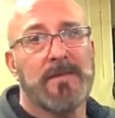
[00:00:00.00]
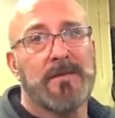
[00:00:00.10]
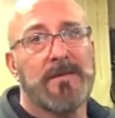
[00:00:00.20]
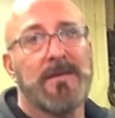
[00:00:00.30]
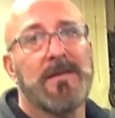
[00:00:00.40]

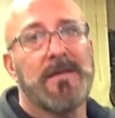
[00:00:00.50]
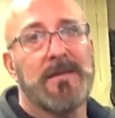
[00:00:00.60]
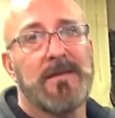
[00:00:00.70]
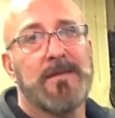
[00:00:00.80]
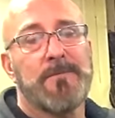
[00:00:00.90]
according to the
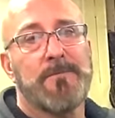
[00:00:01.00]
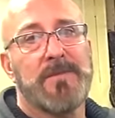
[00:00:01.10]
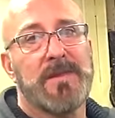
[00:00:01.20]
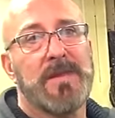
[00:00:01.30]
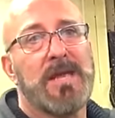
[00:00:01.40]
speedometer,
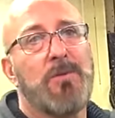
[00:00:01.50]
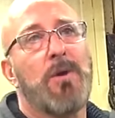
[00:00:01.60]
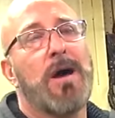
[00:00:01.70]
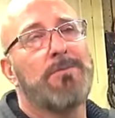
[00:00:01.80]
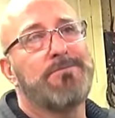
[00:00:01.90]
100,
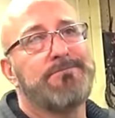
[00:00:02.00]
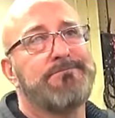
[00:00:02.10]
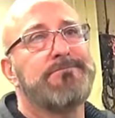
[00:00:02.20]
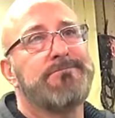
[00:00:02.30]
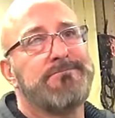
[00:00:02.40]
well,
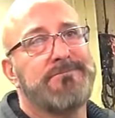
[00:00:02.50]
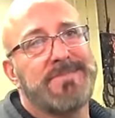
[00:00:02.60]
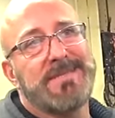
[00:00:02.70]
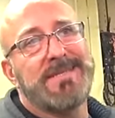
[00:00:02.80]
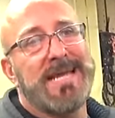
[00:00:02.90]

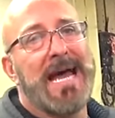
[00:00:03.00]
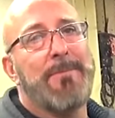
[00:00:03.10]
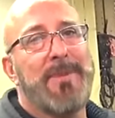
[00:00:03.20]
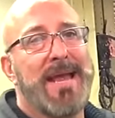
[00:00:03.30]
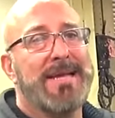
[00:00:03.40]
102.
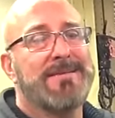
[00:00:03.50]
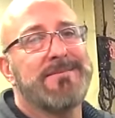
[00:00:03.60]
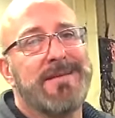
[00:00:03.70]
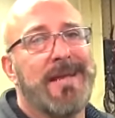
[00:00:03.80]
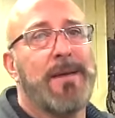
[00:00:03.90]
Top end,
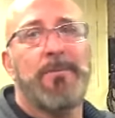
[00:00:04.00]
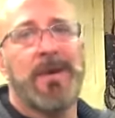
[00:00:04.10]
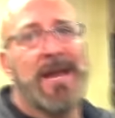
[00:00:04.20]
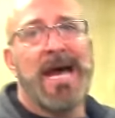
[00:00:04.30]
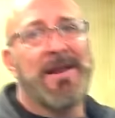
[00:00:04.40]
yeah, but
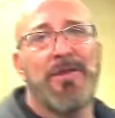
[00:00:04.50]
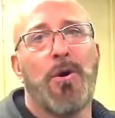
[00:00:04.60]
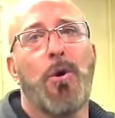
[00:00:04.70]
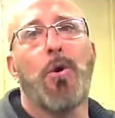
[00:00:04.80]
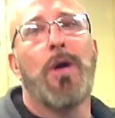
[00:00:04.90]
you know, out of the
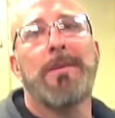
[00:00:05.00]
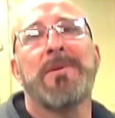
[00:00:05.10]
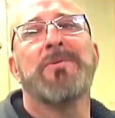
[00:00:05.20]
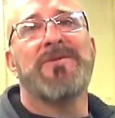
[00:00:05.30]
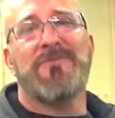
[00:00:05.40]
hole, I
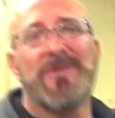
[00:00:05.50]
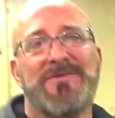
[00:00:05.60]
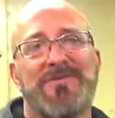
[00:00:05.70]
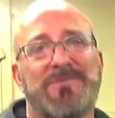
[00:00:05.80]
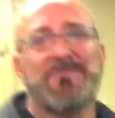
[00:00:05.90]
mean, right. we've,
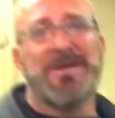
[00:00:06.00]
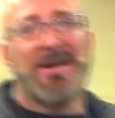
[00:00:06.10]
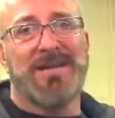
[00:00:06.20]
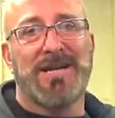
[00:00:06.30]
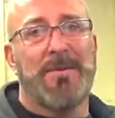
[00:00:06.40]
we've
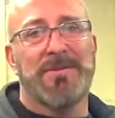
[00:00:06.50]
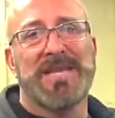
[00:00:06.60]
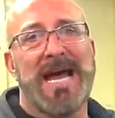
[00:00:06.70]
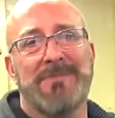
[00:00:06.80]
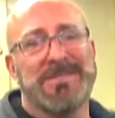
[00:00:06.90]
done it but a couple it's
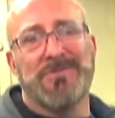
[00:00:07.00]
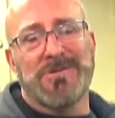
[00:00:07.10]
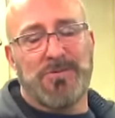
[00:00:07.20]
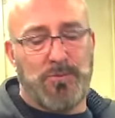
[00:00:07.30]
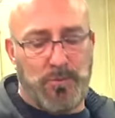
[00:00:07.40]
still, times. It
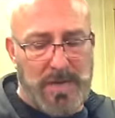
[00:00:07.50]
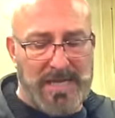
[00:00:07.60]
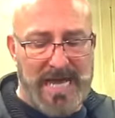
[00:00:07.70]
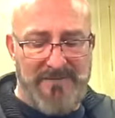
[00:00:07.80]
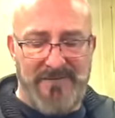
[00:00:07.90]
it's still
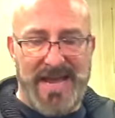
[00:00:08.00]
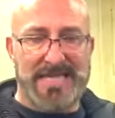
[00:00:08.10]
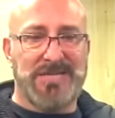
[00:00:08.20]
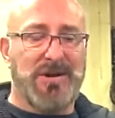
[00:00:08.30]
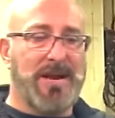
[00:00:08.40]
going to be
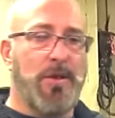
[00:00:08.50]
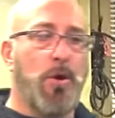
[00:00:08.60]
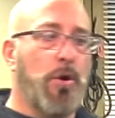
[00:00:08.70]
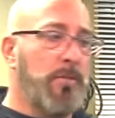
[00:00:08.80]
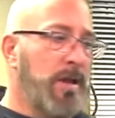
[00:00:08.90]
a great